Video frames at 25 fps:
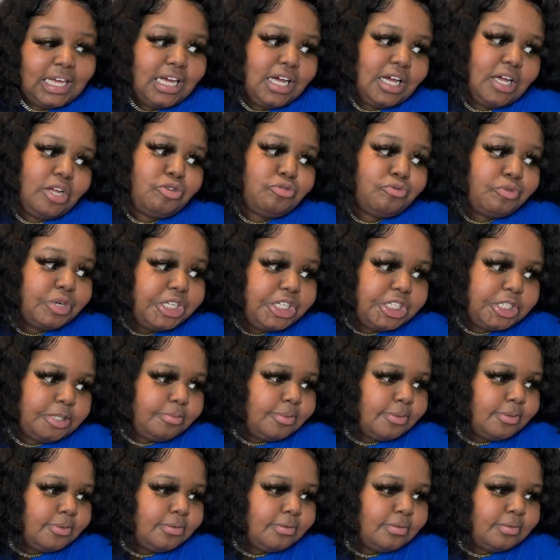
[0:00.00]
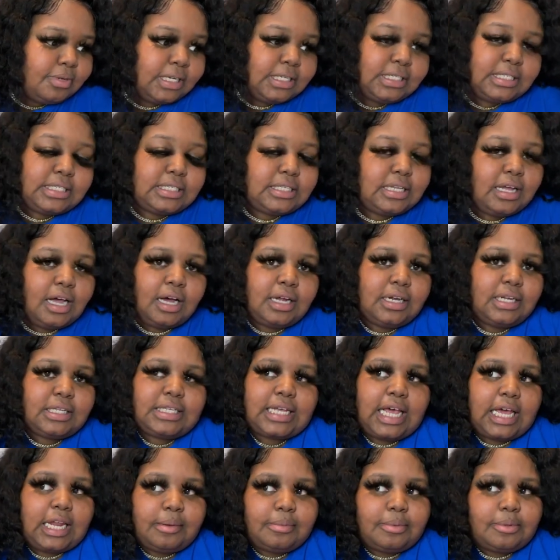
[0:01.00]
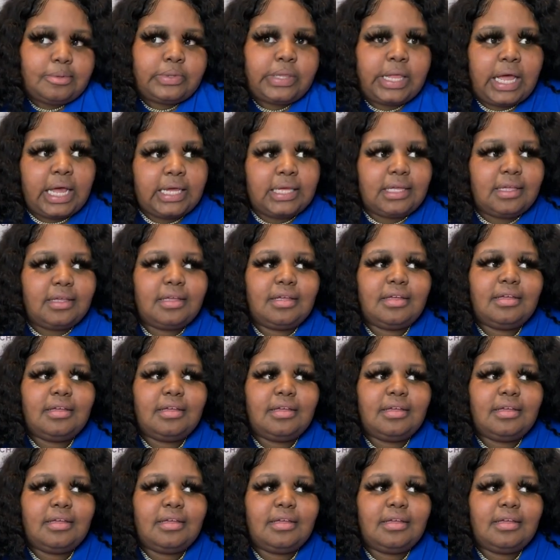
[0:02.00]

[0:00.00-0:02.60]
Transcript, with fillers: unreachable, un- unattainable, like